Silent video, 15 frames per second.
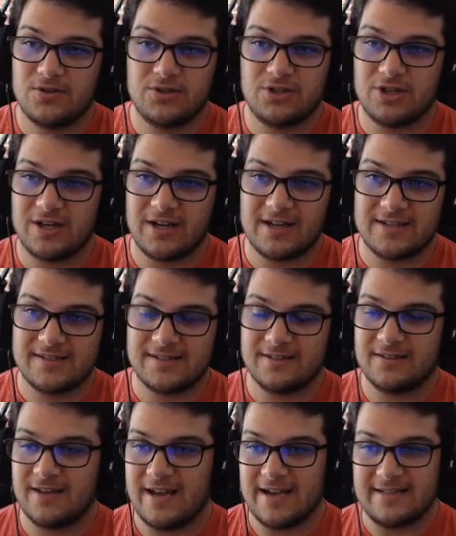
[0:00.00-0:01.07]
the Shin
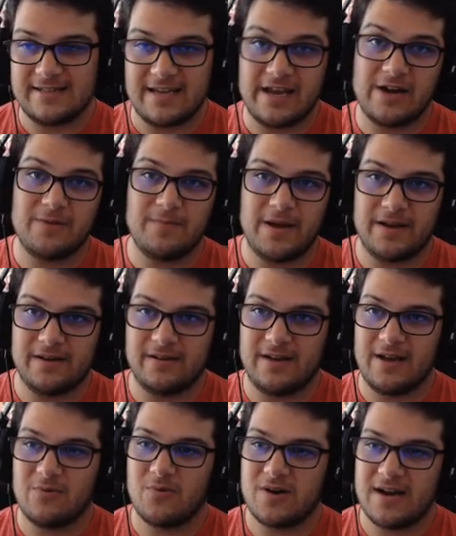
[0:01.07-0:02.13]
Godzilla anti-air
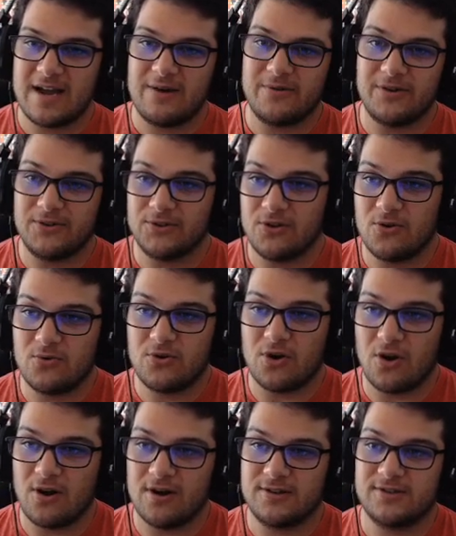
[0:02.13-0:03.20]
meta, and we're now in a
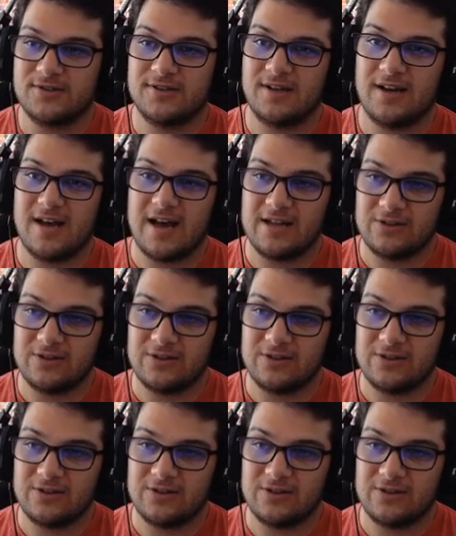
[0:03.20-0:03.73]
low-cost,